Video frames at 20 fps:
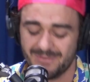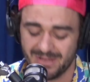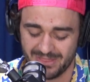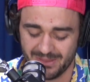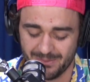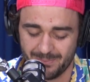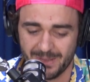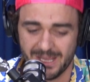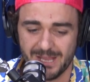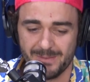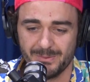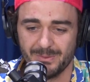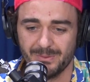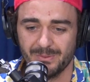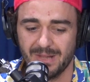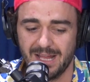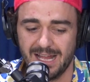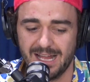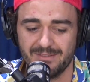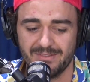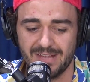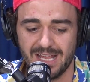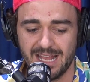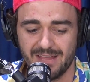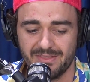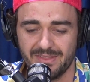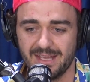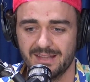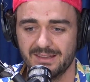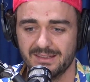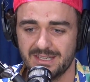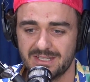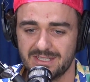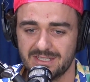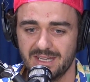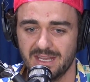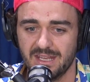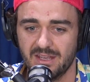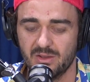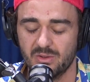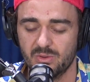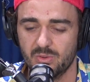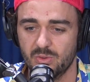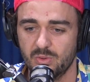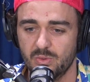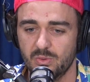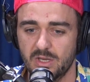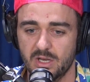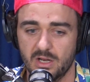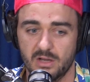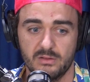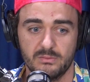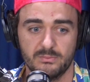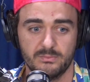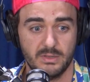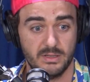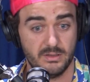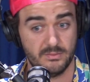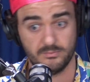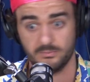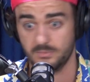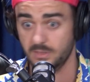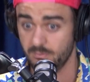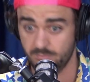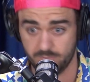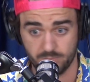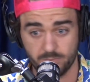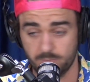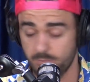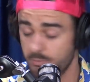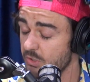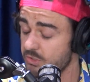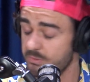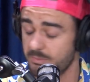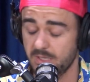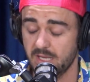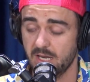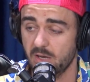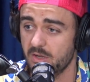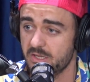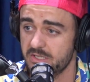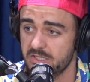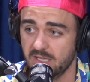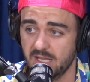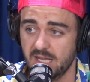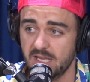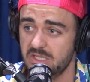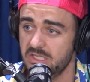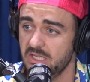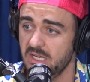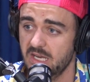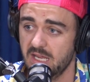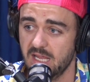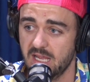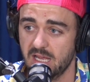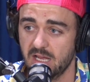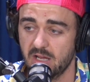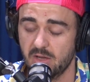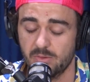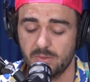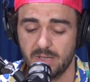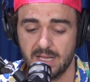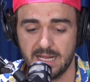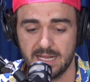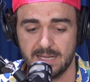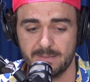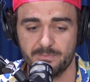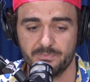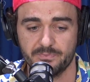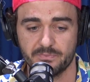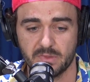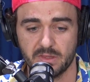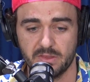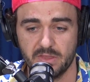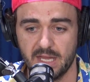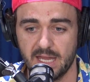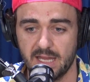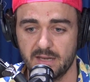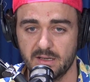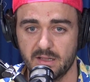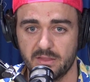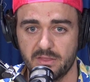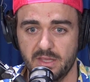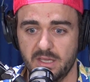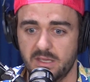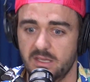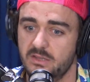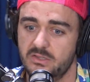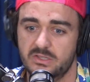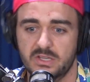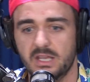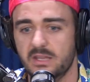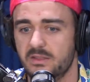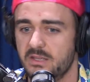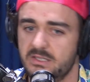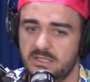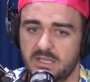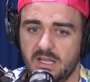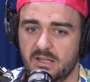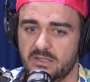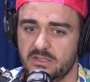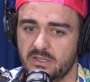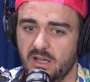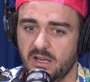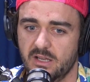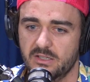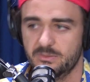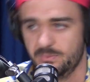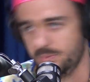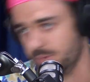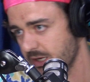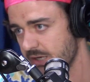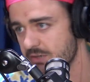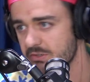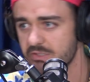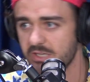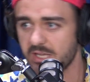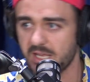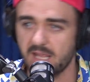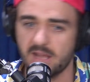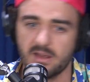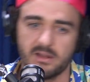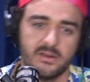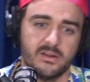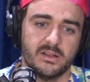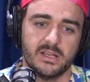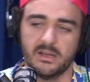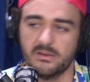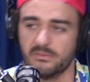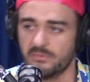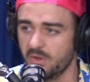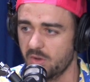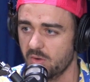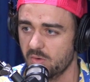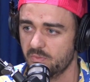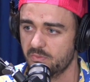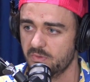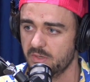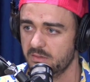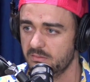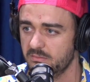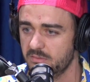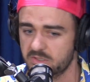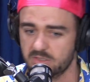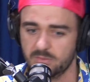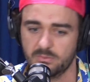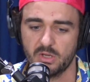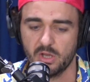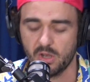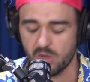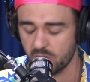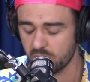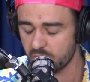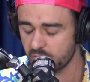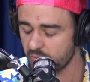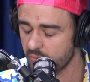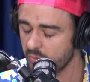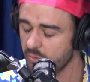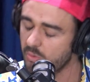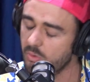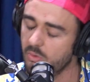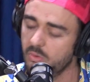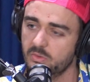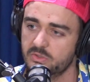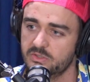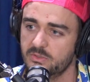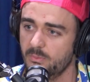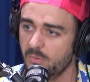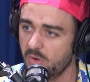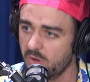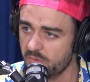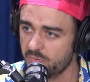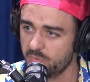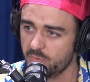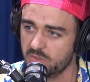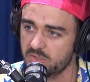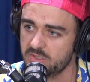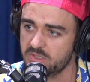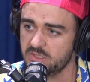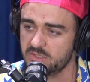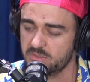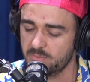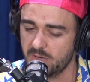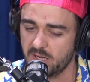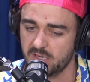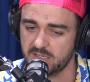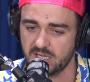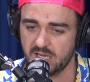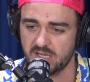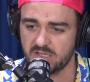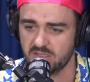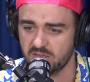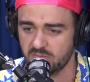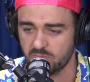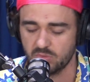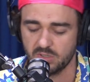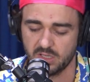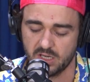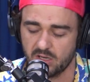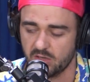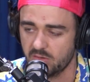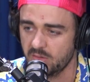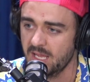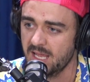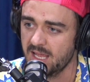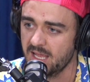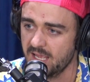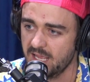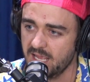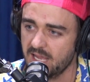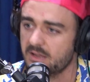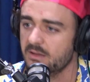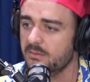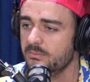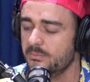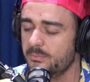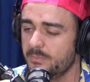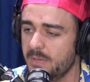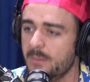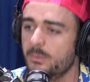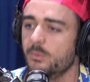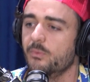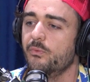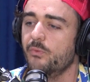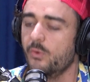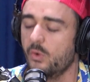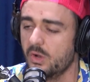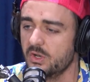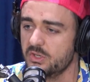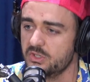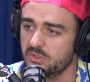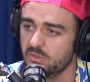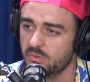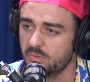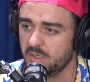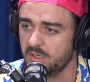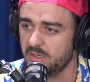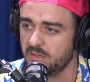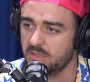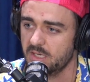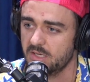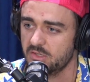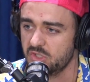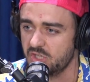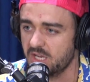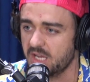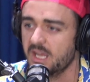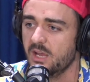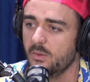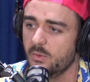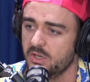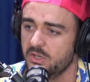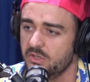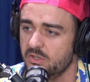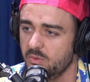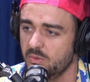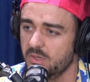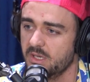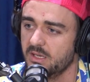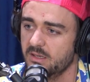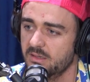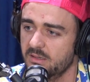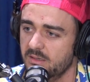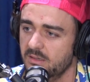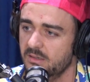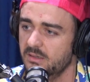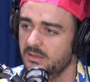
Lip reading: But the people out there listening who, you know, are possibly in isolation now, that are thinking, gee, this sounds like it's pretty interesting. How can I get involved in some yoga or some mindfulness and some meditation? You know, how can people find you and check out what you're doing?